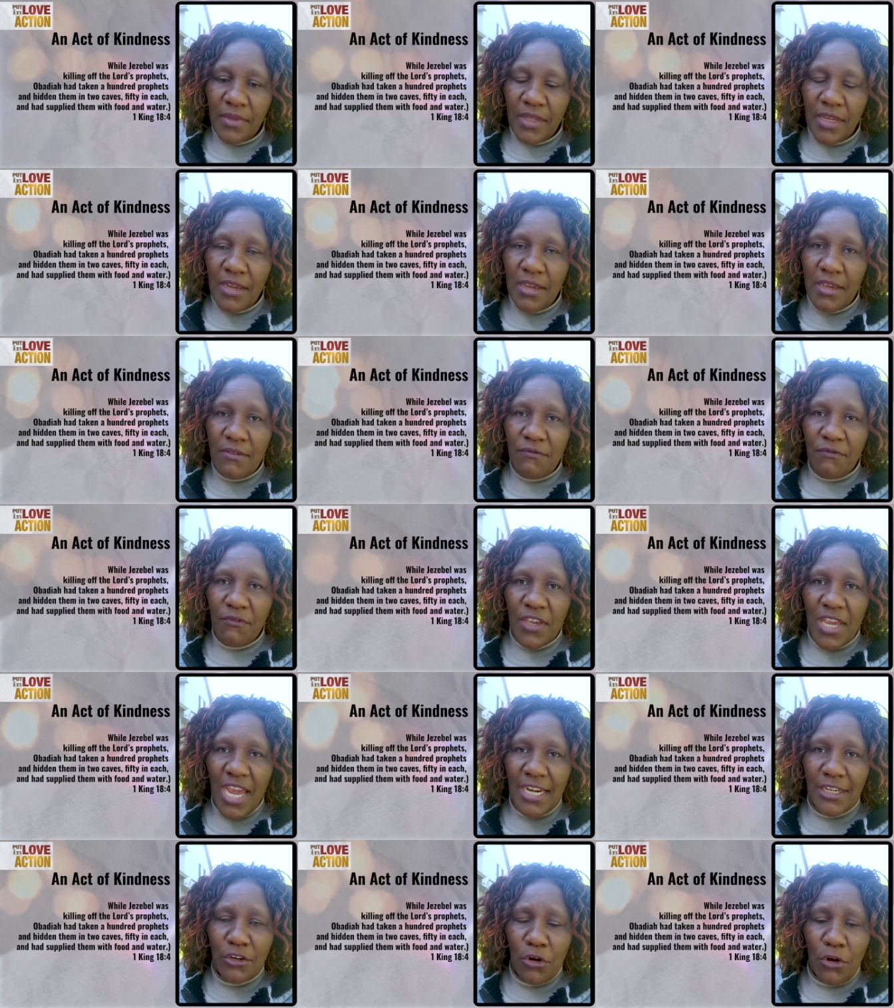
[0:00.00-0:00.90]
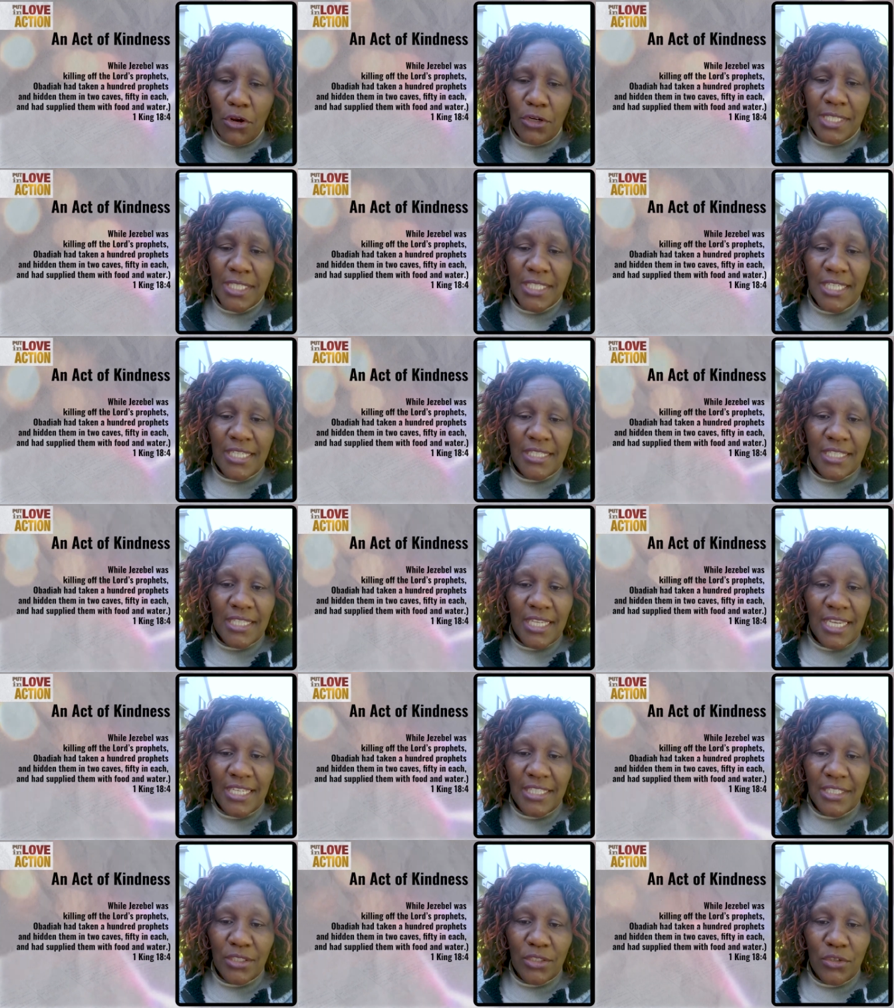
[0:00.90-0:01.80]
He feared God since
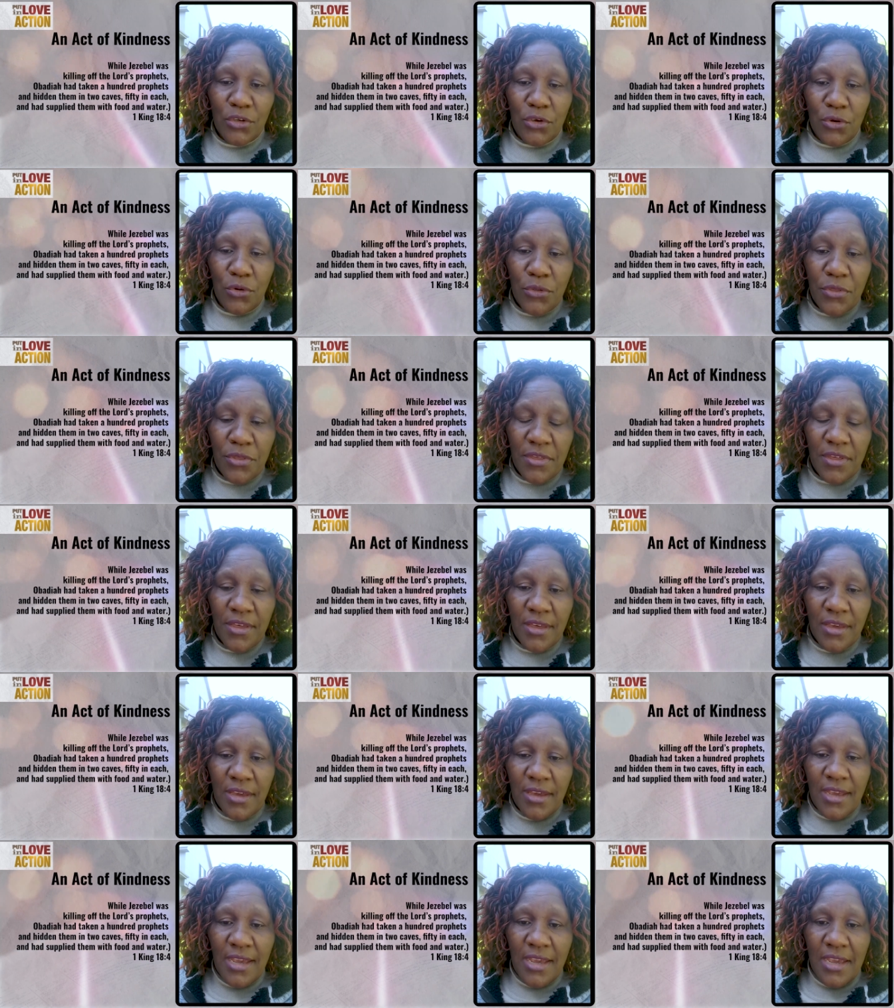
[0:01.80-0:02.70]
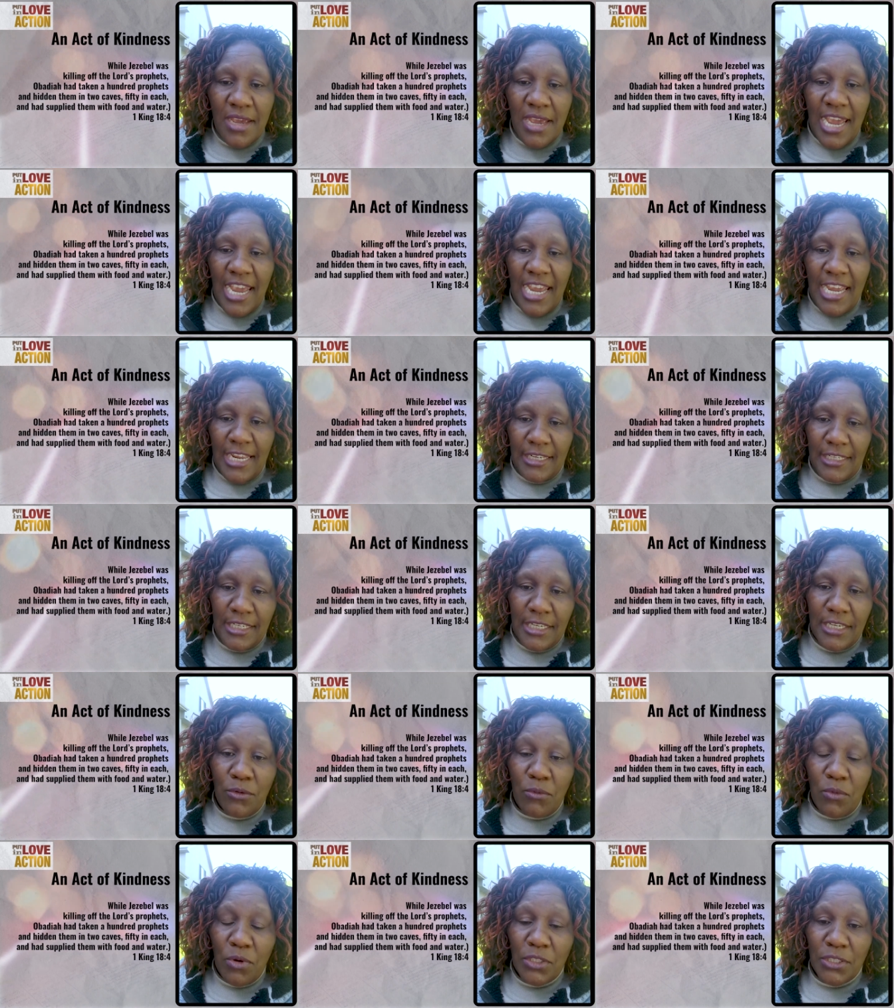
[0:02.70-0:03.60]
his youth, and
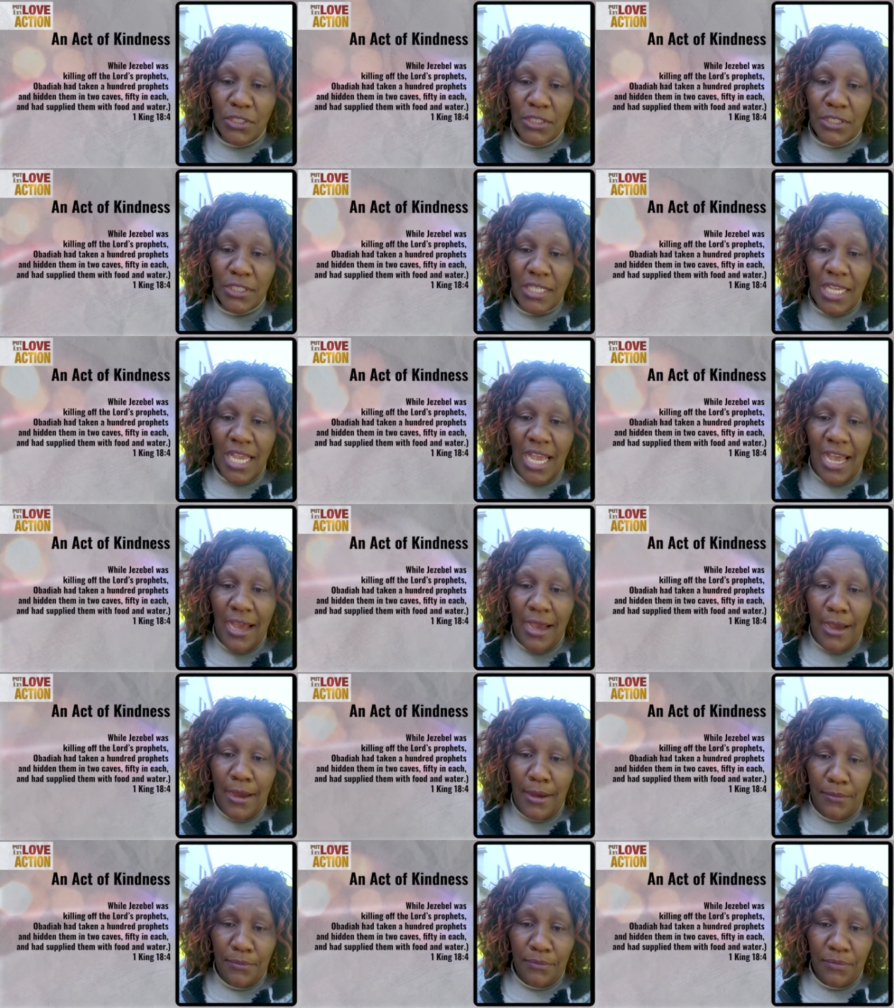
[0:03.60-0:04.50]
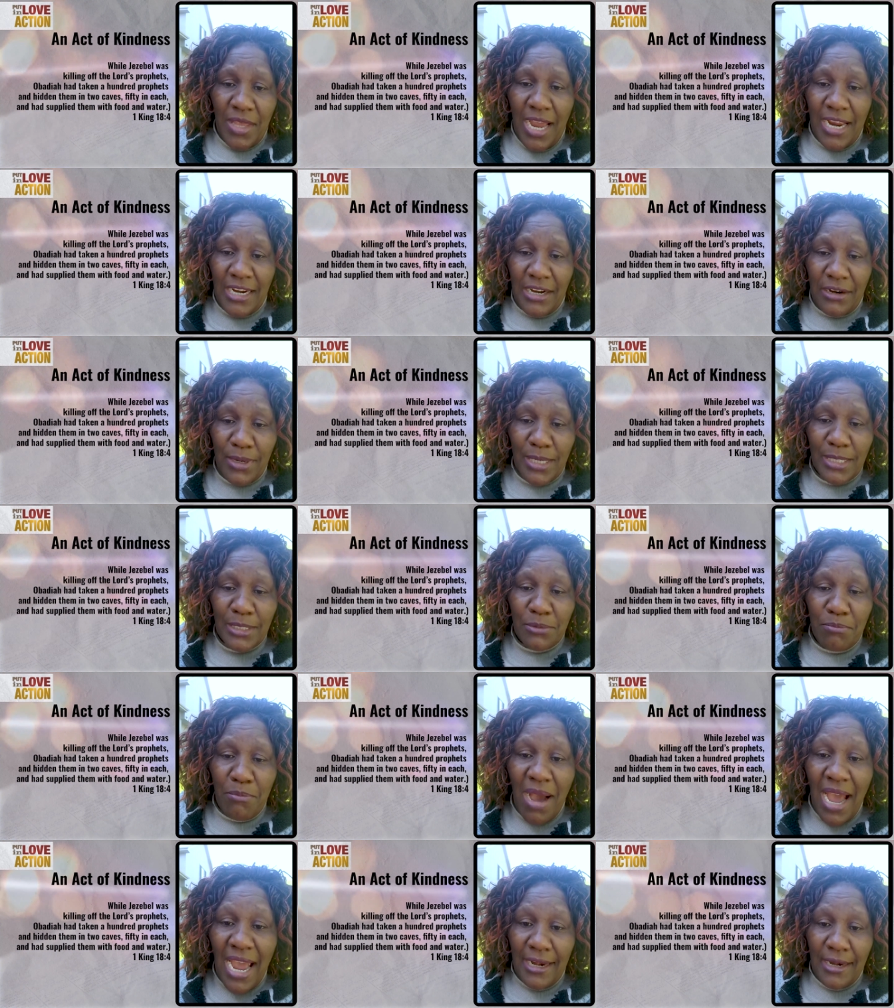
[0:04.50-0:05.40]
he was uh, a great
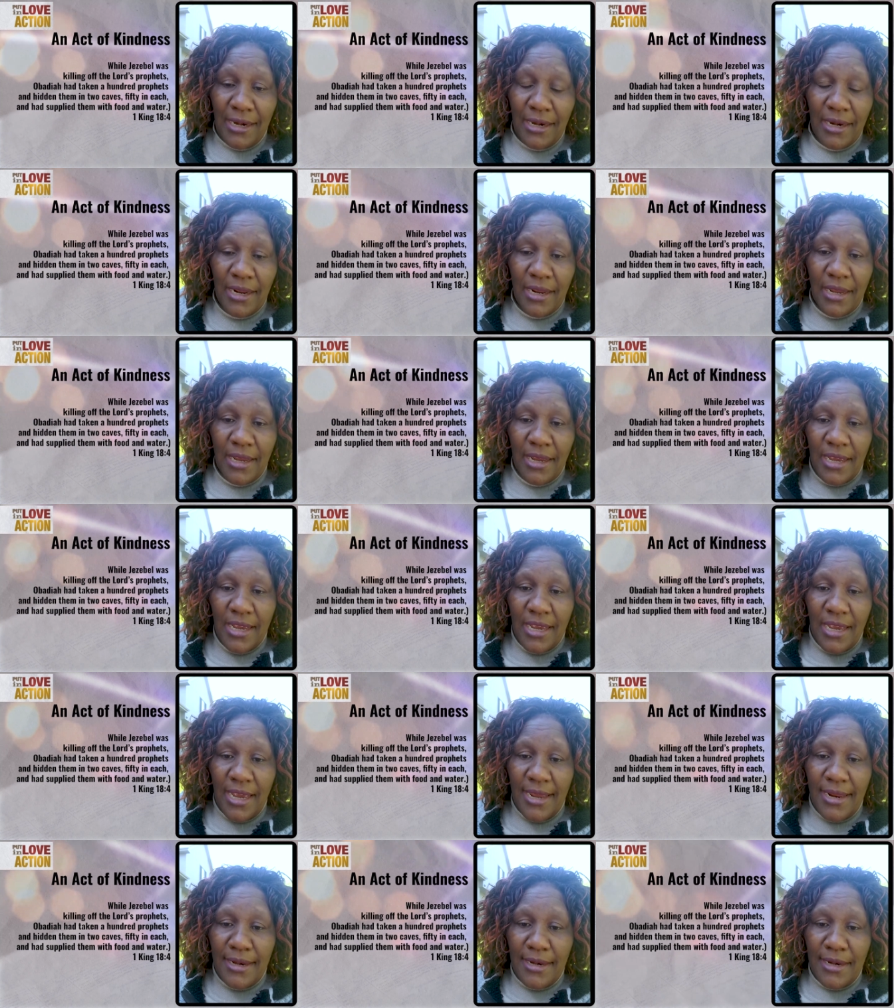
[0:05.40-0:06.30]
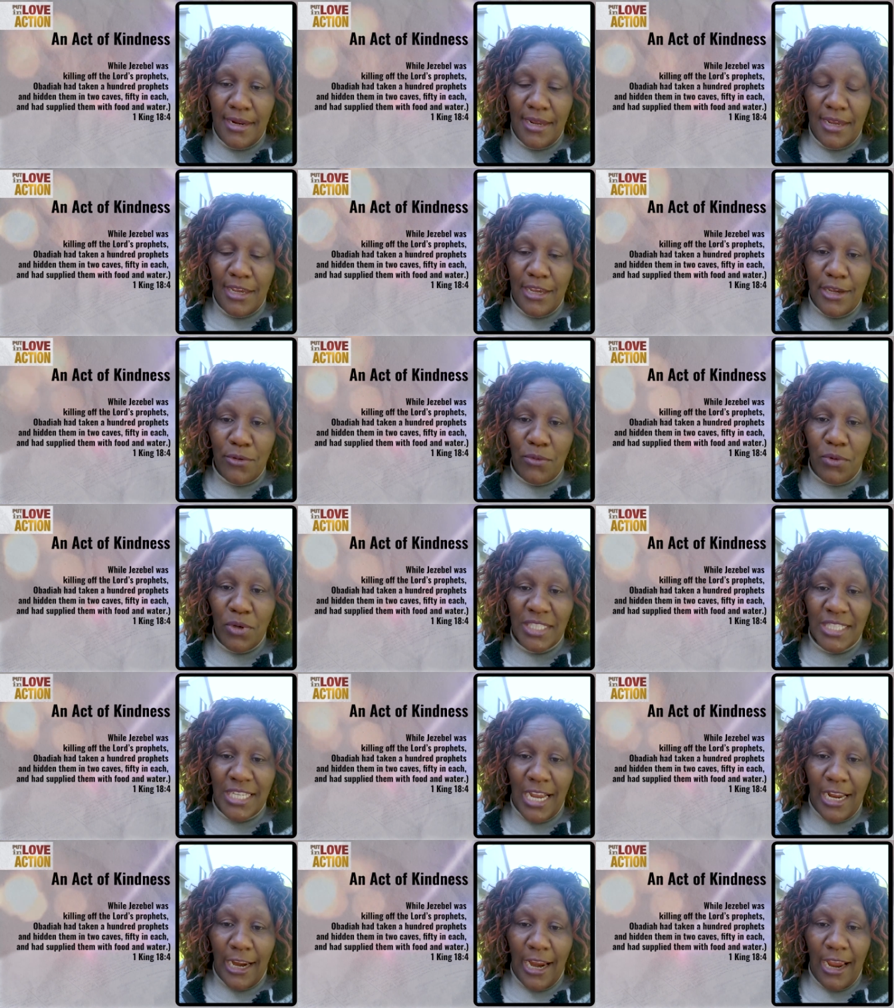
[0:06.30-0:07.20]
man, and he
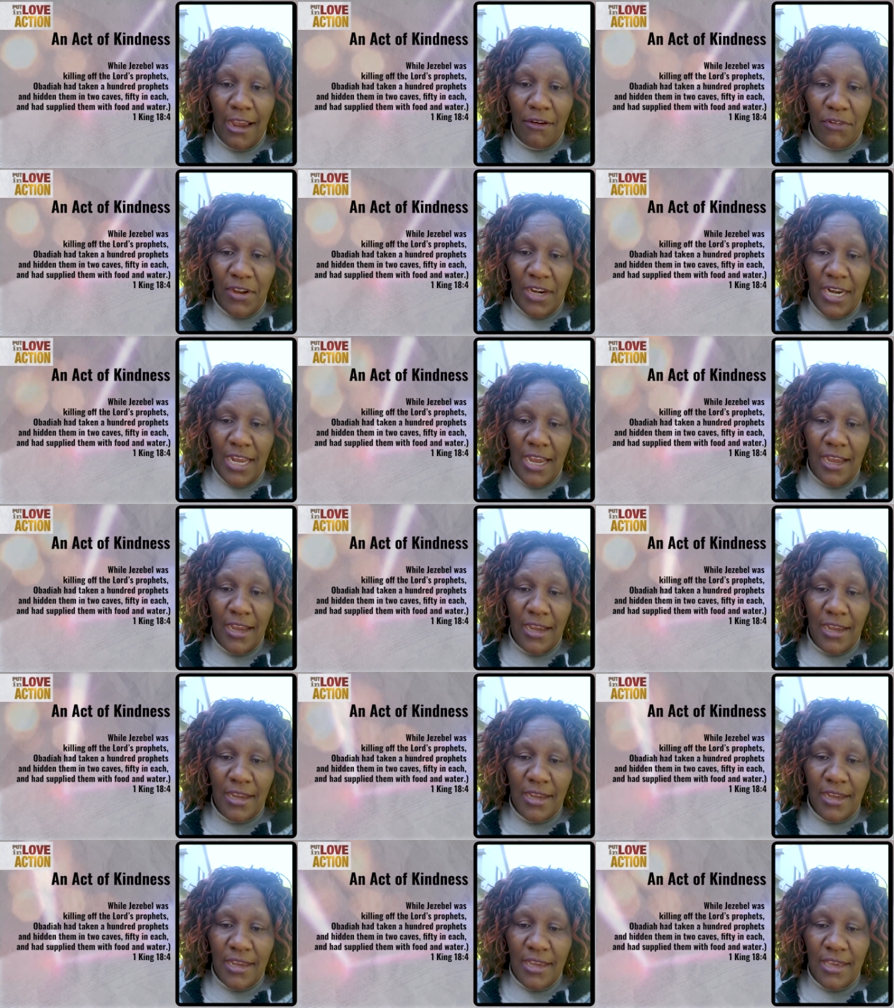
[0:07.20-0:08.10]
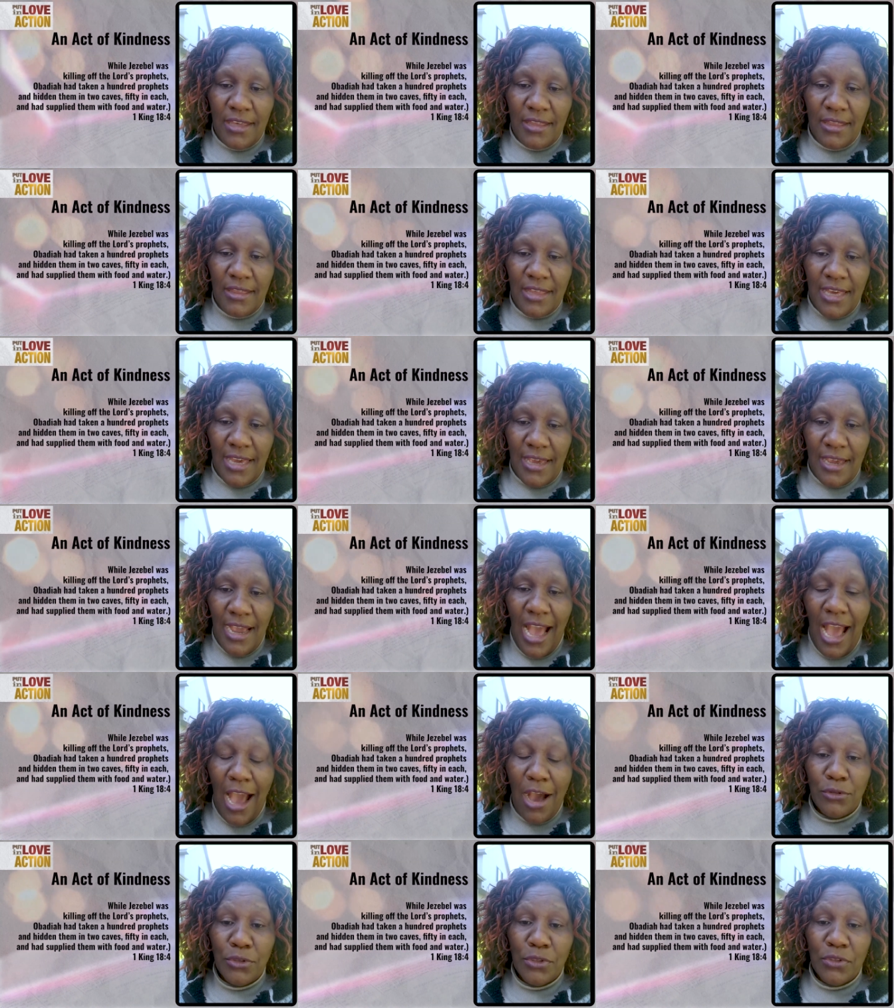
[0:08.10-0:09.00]
was a governor in the
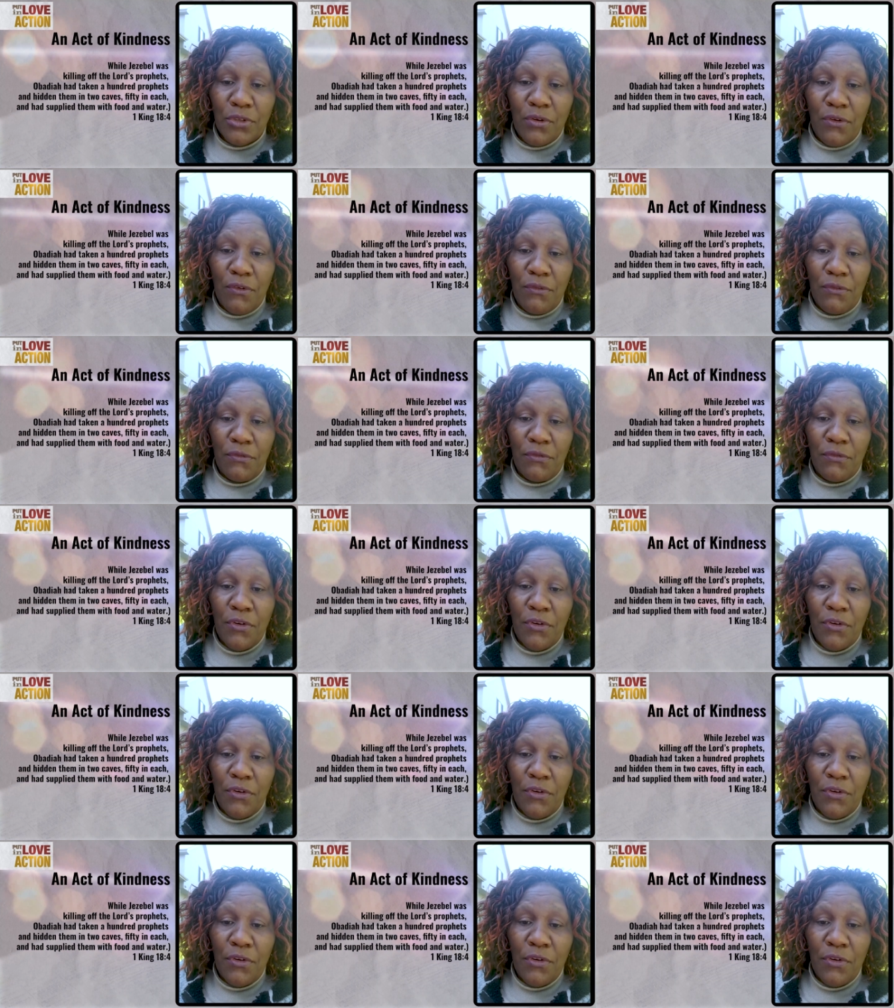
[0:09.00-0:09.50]
house of